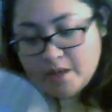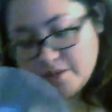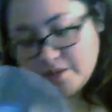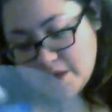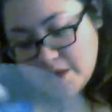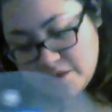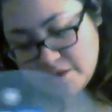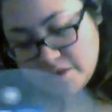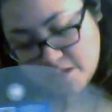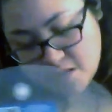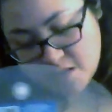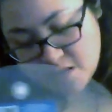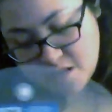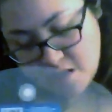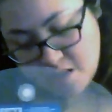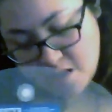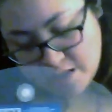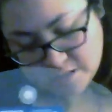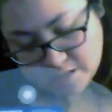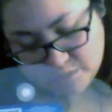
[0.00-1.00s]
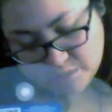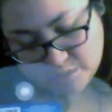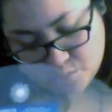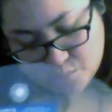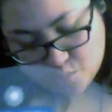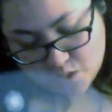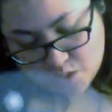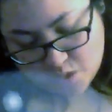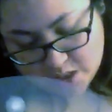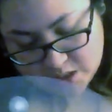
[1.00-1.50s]
Then the next
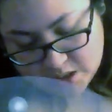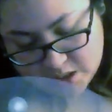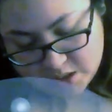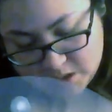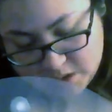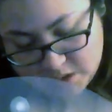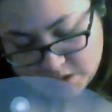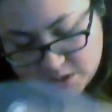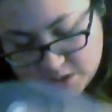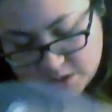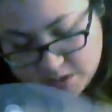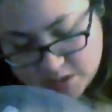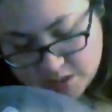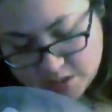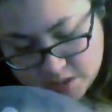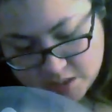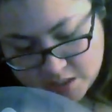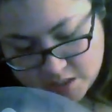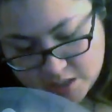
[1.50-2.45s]
ones,